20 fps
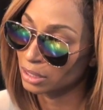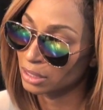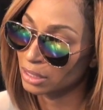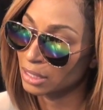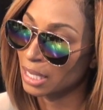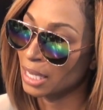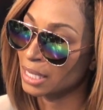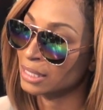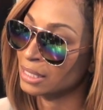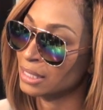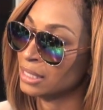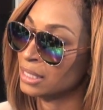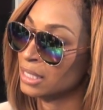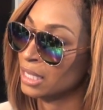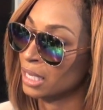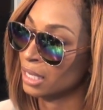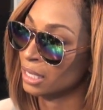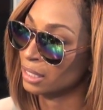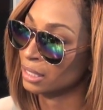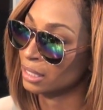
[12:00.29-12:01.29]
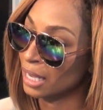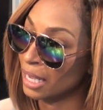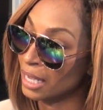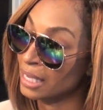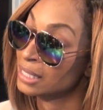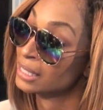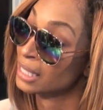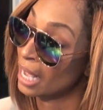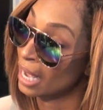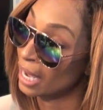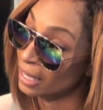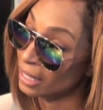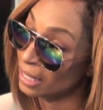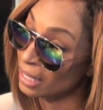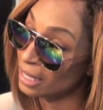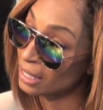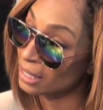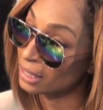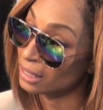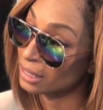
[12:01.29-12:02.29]
She had
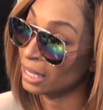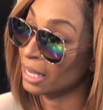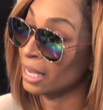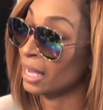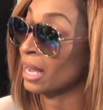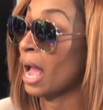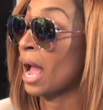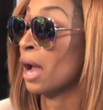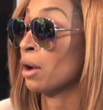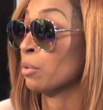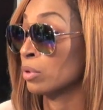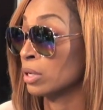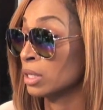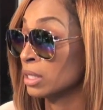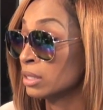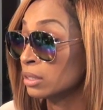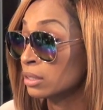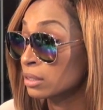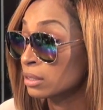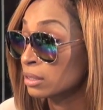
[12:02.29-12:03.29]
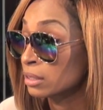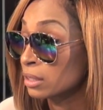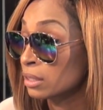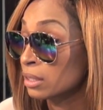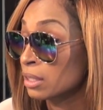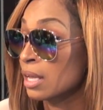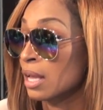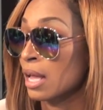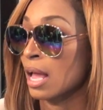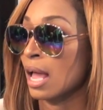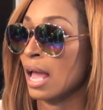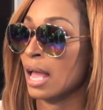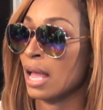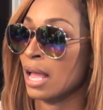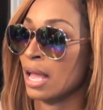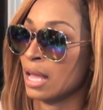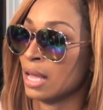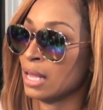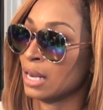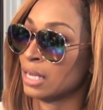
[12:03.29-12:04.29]
anxiety, like I would.
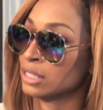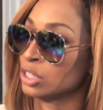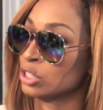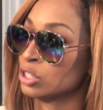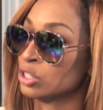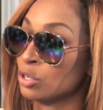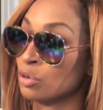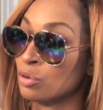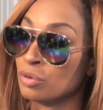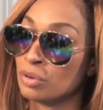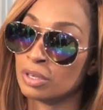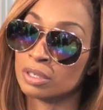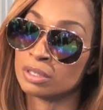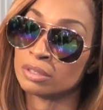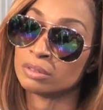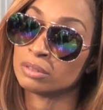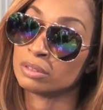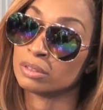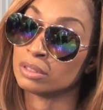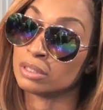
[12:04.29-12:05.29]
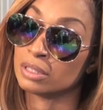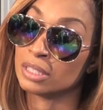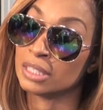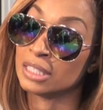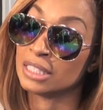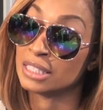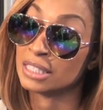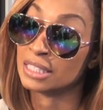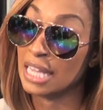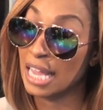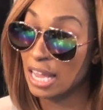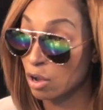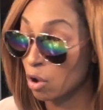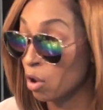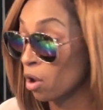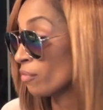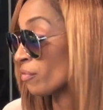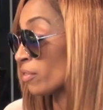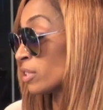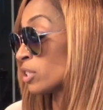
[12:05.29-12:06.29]
And I just told her, stay
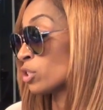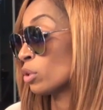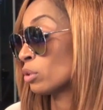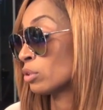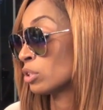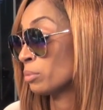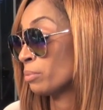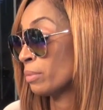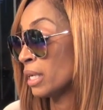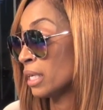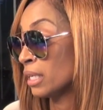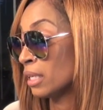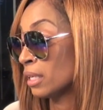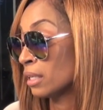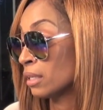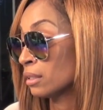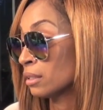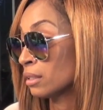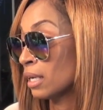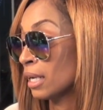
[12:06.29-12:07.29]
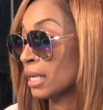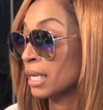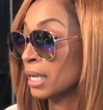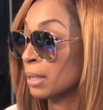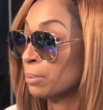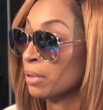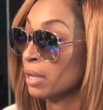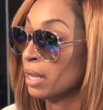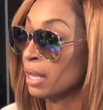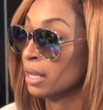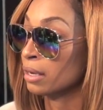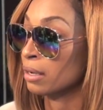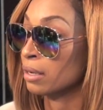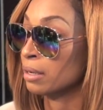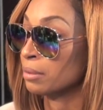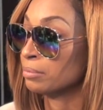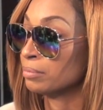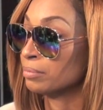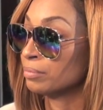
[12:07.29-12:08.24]
off of social media and keep your head up.